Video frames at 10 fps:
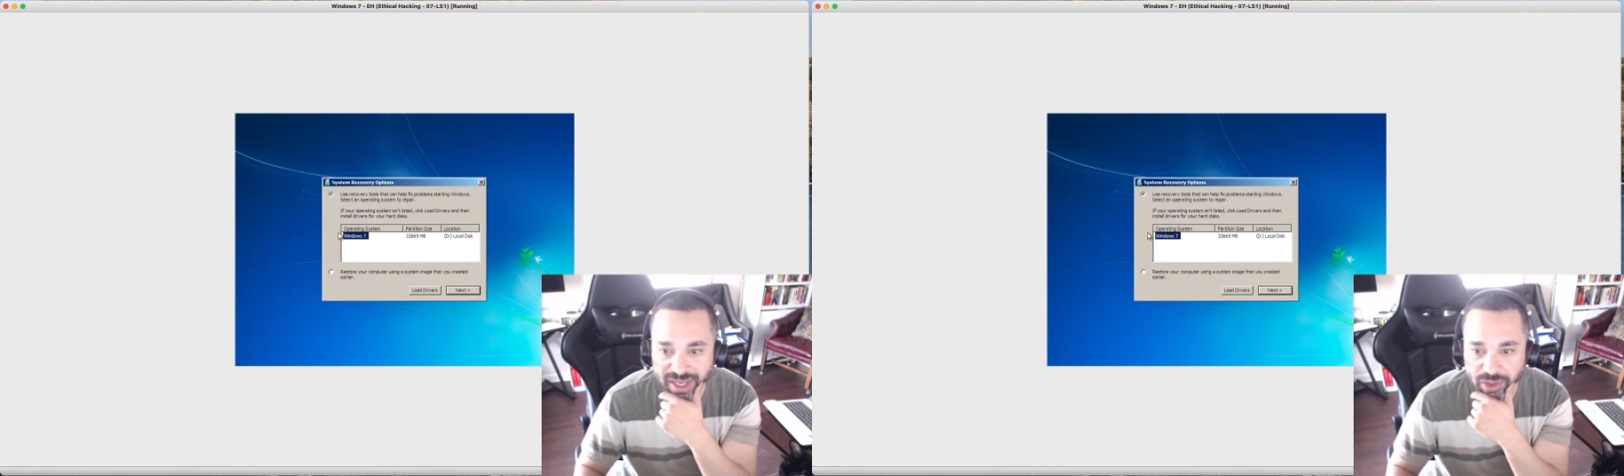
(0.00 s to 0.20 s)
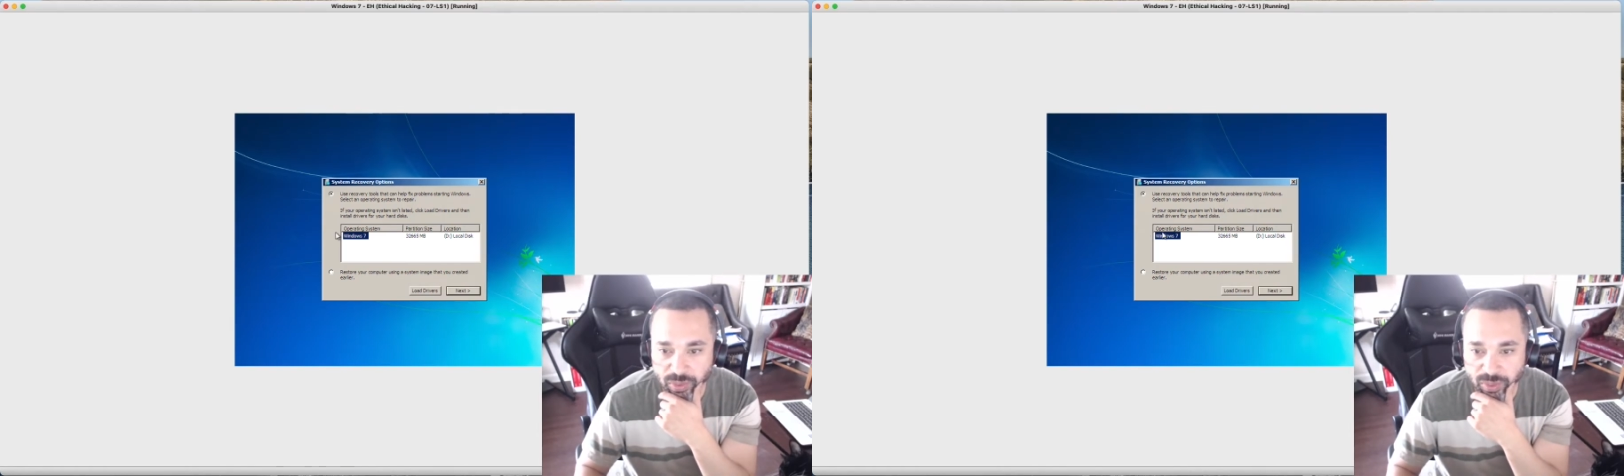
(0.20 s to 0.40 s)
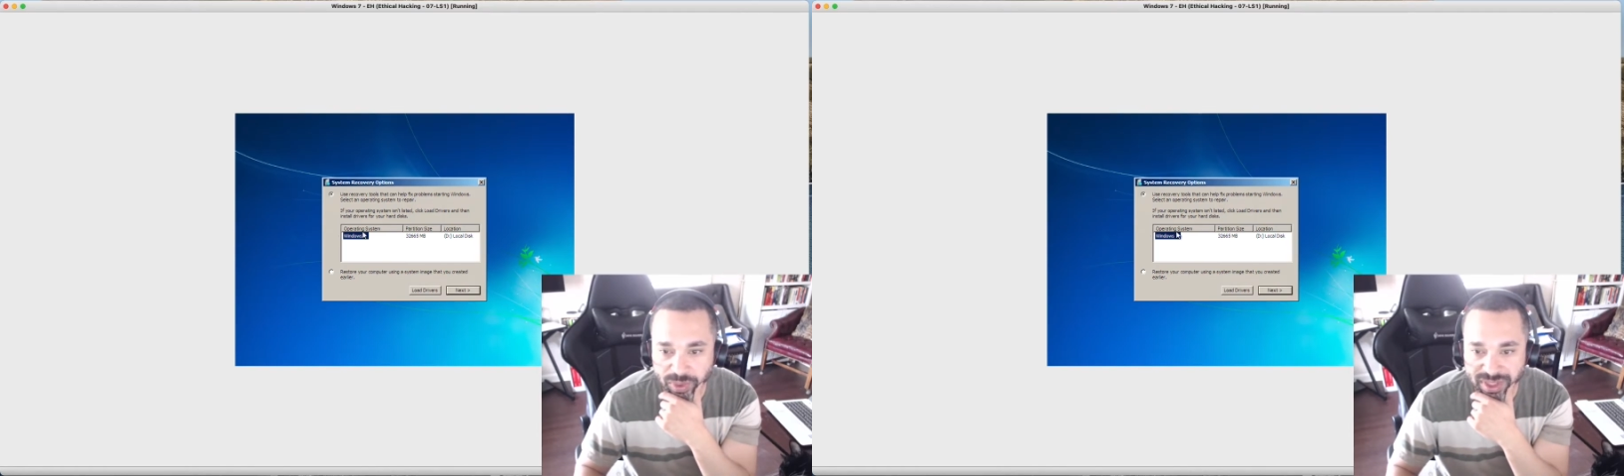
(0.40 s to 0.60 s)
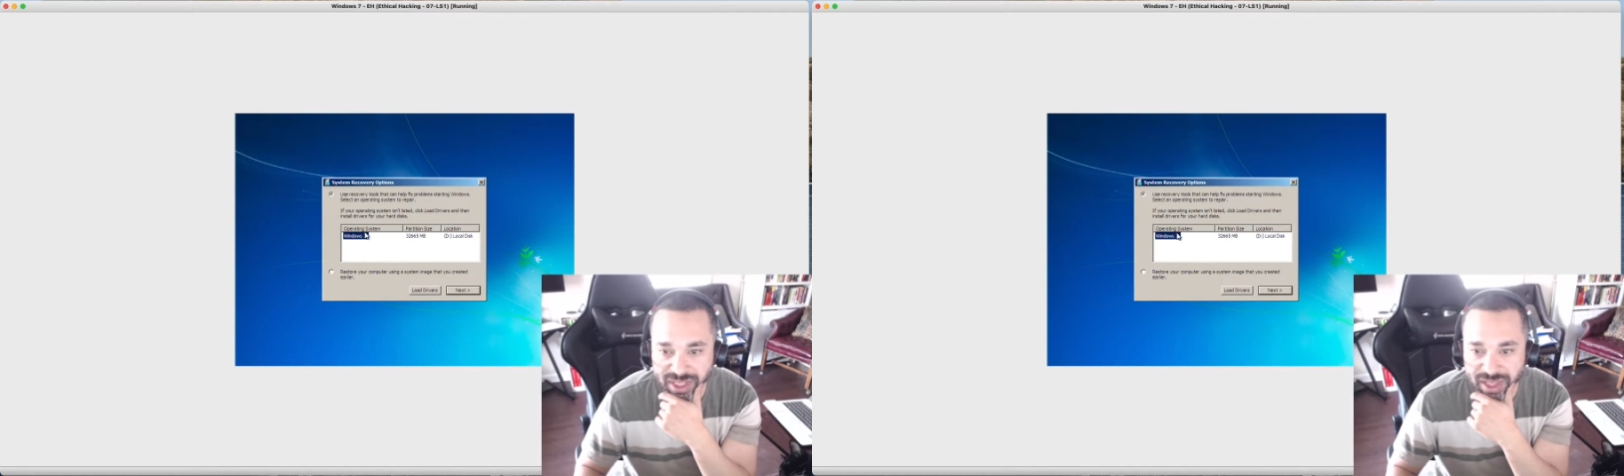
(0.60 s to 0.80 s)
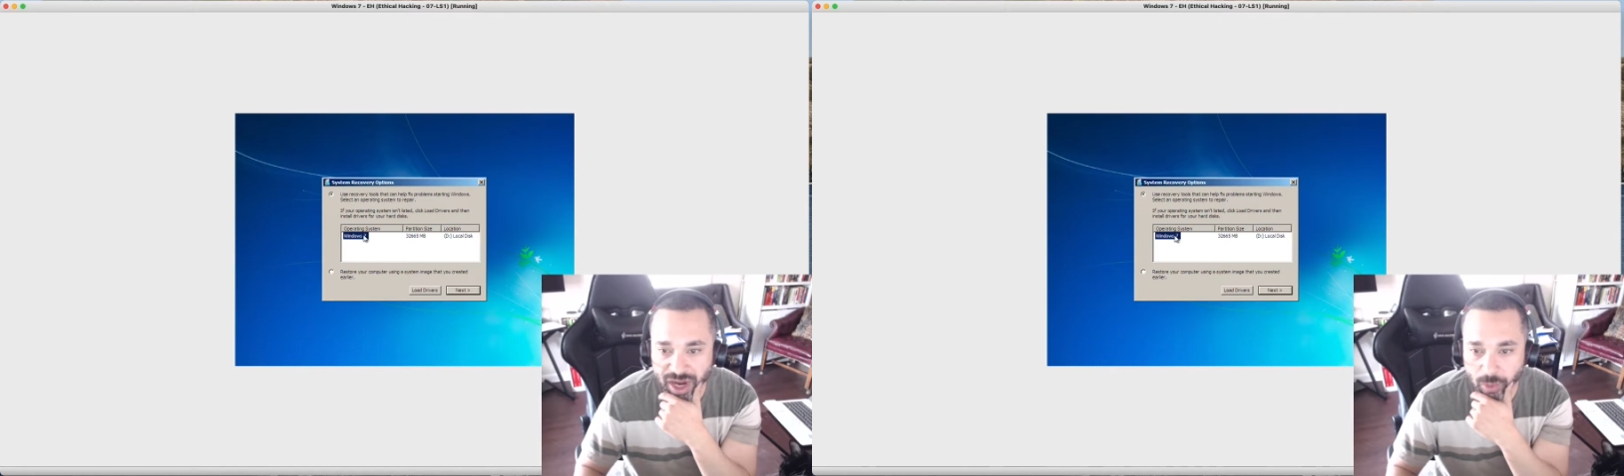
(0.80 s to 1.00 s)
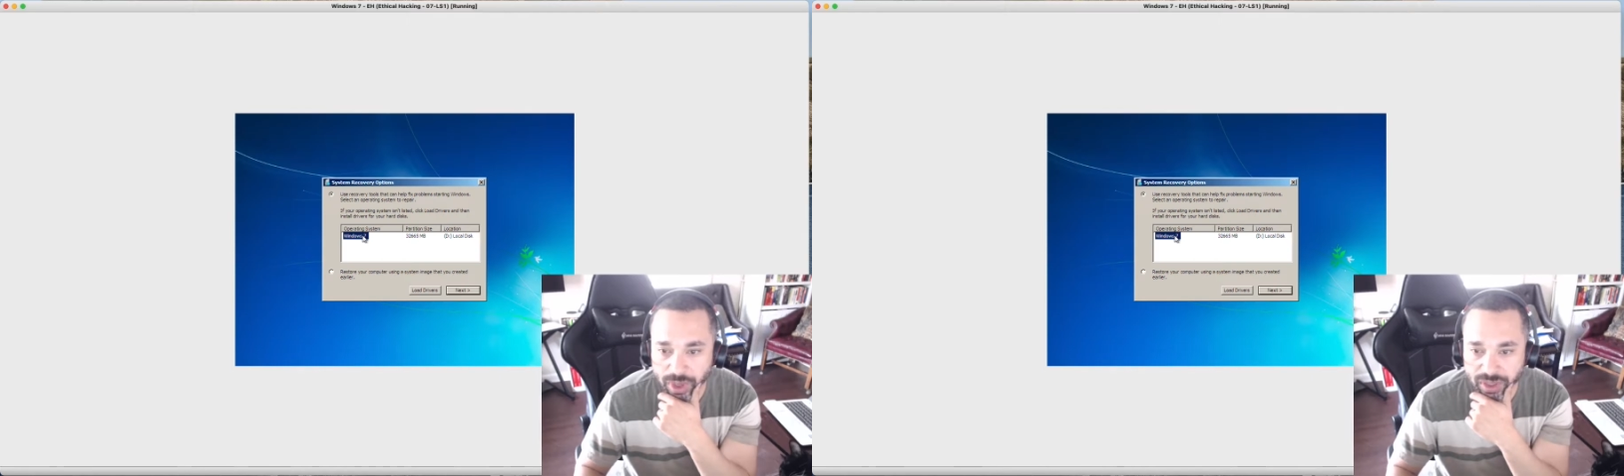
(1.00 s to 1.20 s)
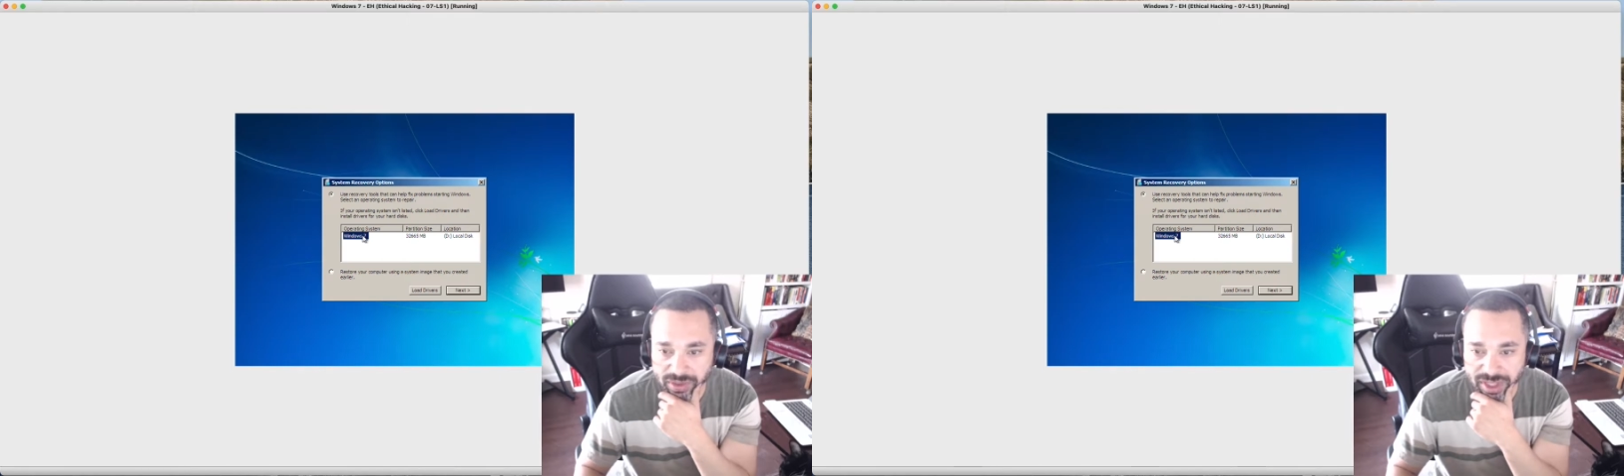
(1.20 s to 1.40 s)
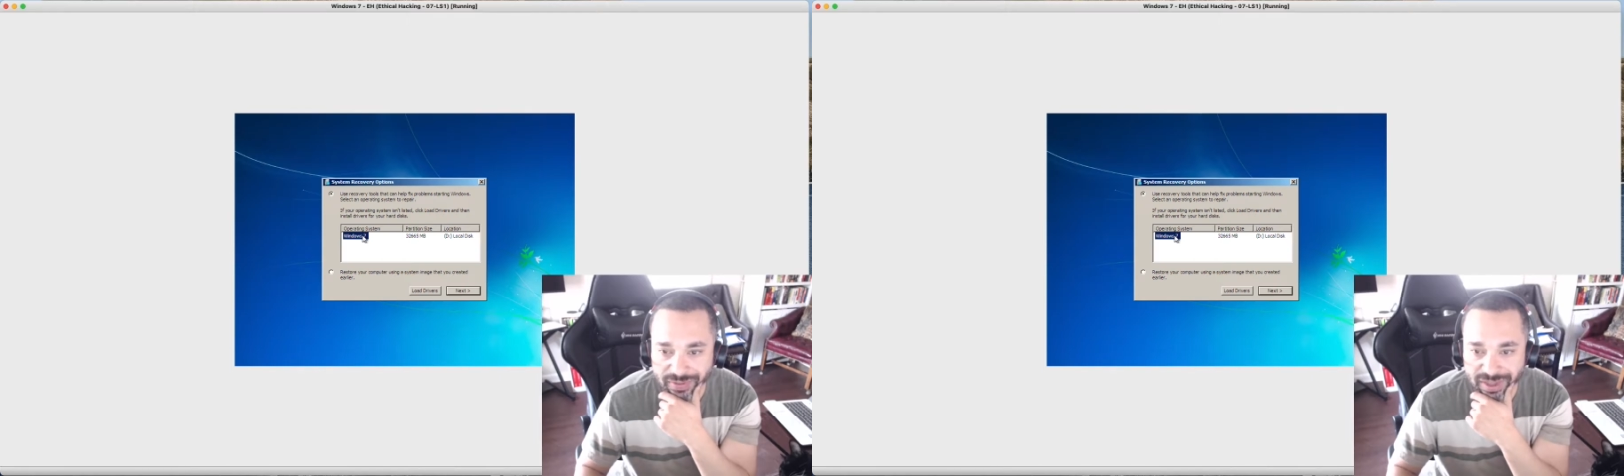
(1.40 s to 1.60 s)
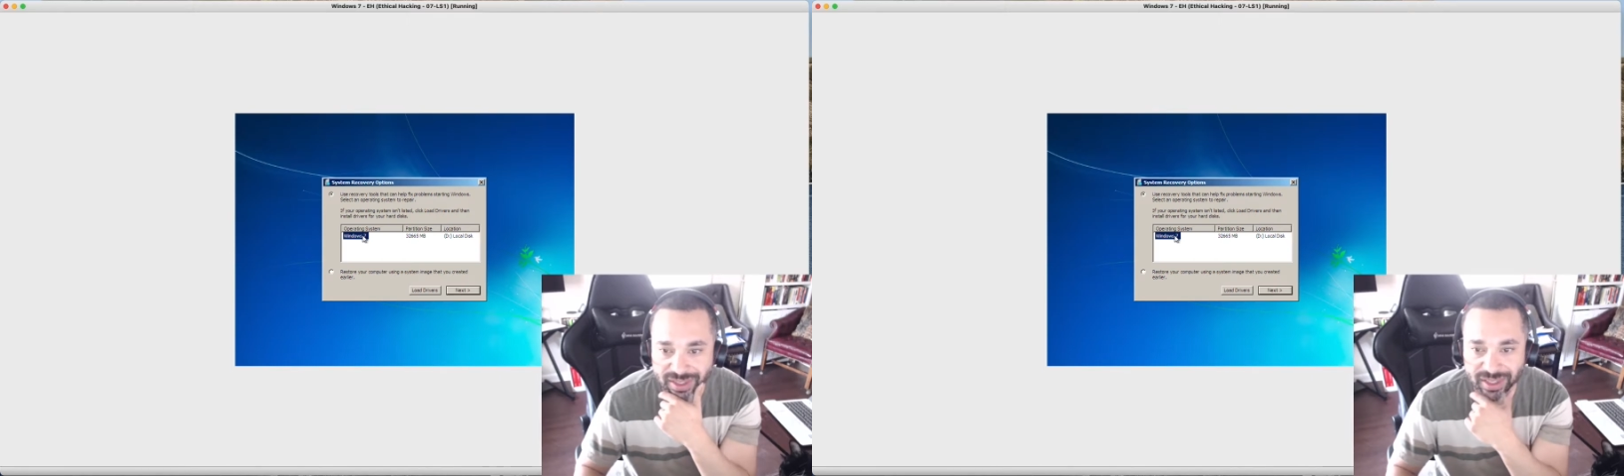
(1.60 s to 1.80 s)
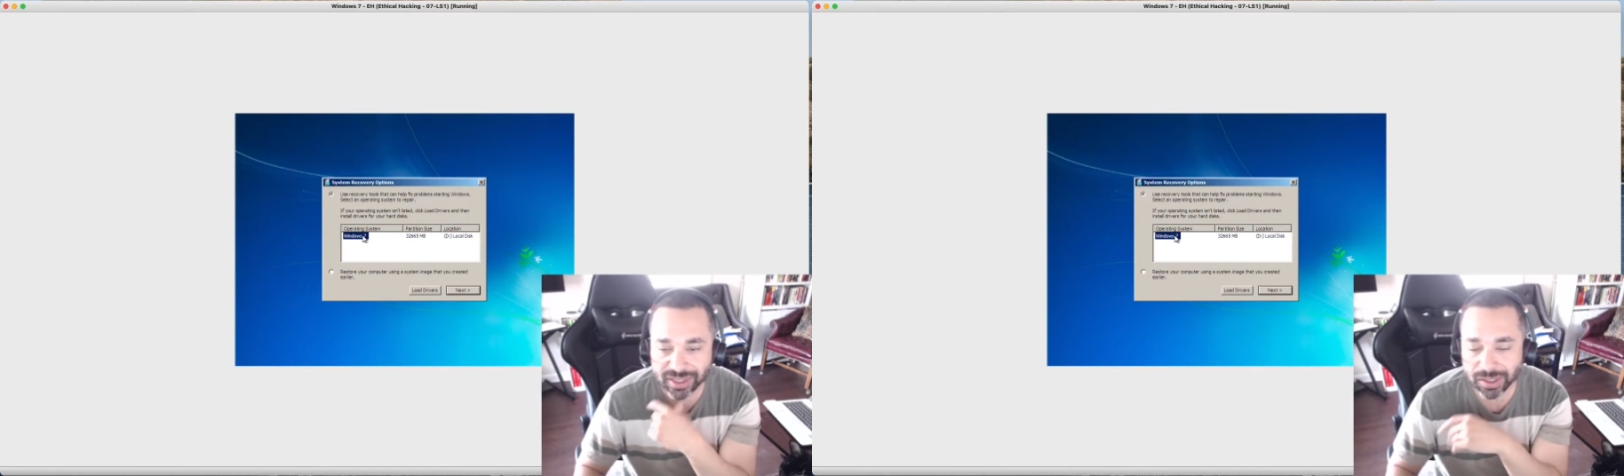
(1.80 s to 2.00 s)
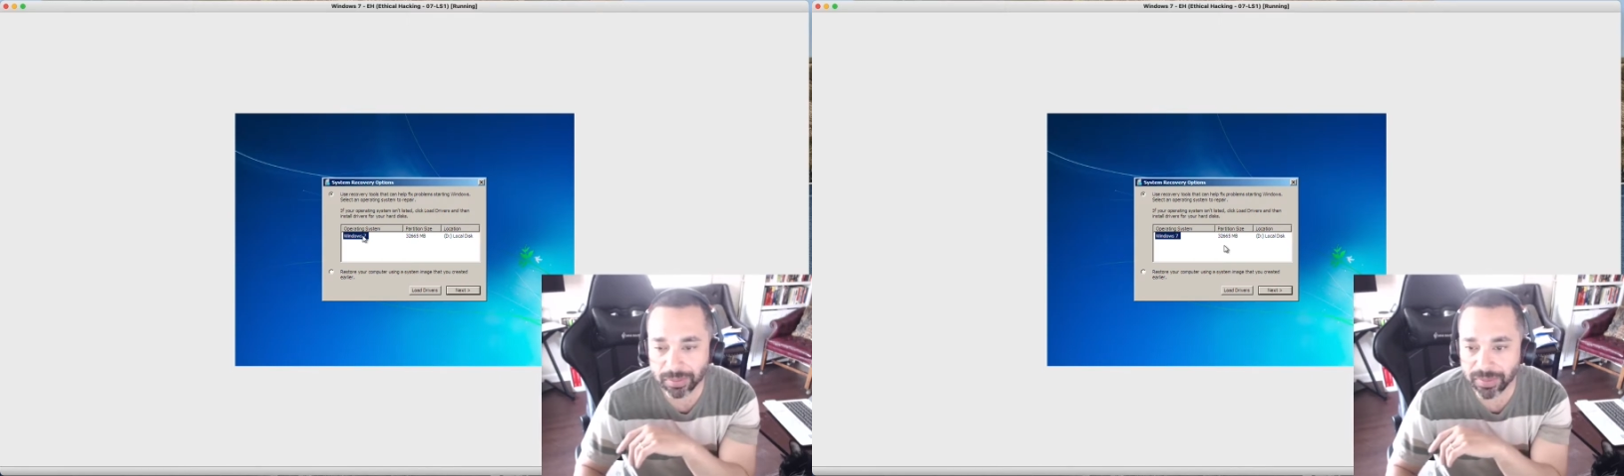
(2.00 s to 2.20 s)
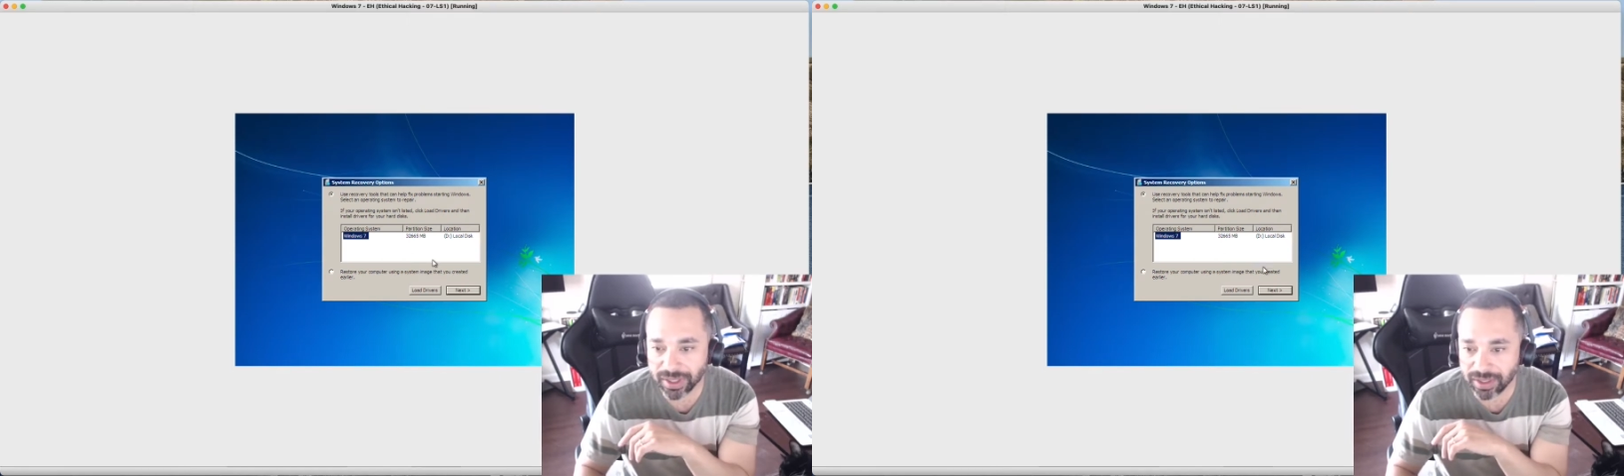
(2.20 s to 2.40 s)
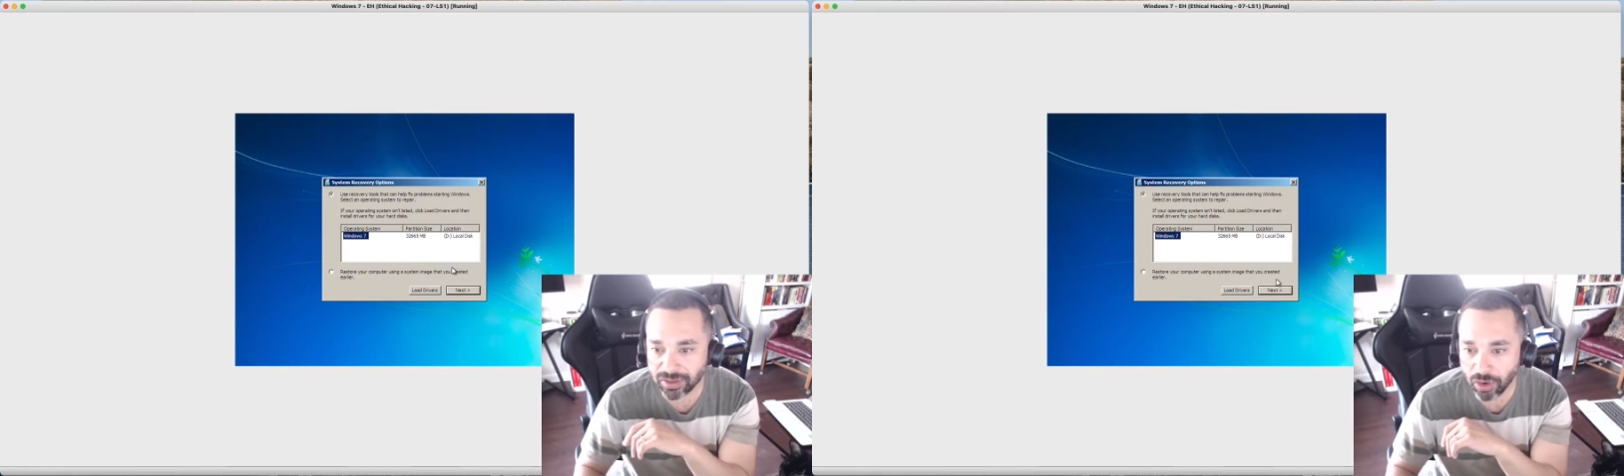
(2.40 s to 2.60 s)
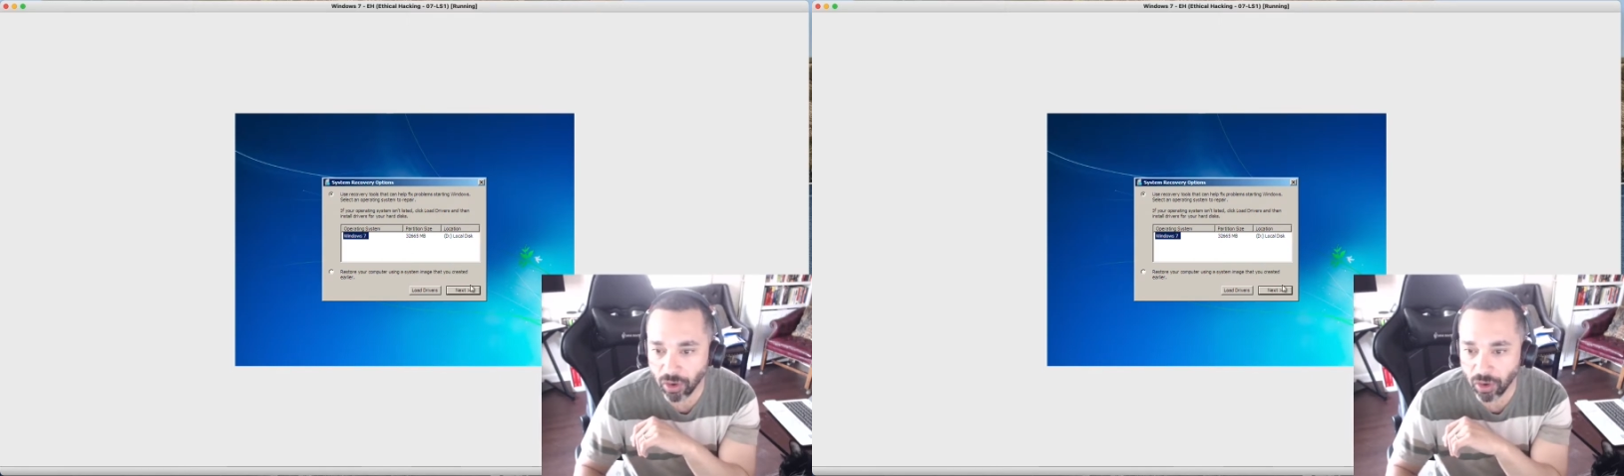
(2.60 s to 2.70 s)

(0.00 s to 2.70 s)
and we see that our Windows 7 system is